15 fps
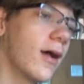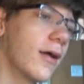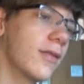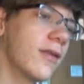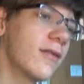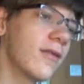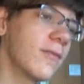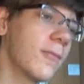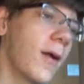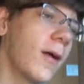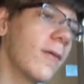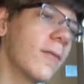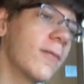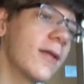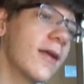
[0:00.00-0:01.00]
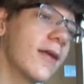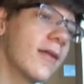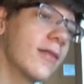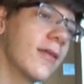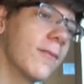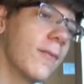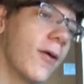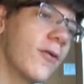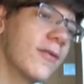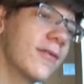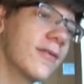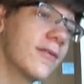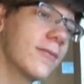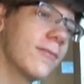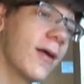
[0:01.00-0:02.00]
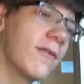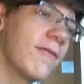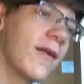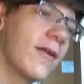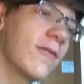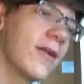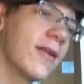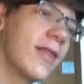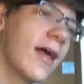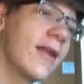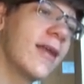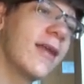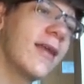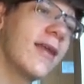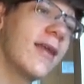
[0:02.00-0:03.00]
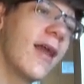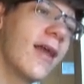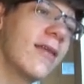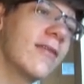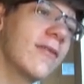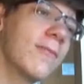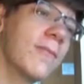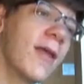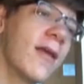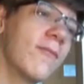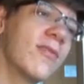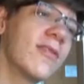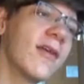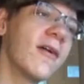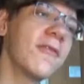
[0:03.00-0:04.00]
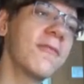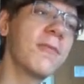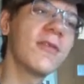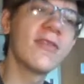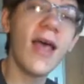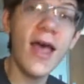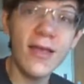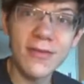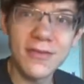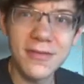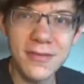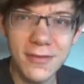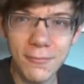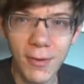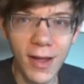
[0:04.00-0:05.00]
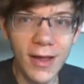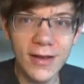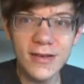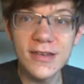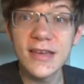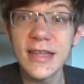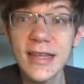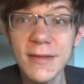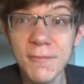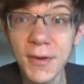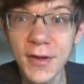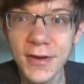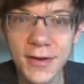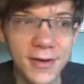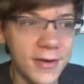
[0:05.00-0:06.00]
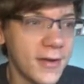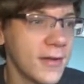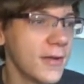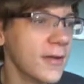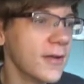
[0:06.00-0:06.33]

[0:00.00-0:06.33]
This is probably the most my favorite, that he is himself possessed by a demon.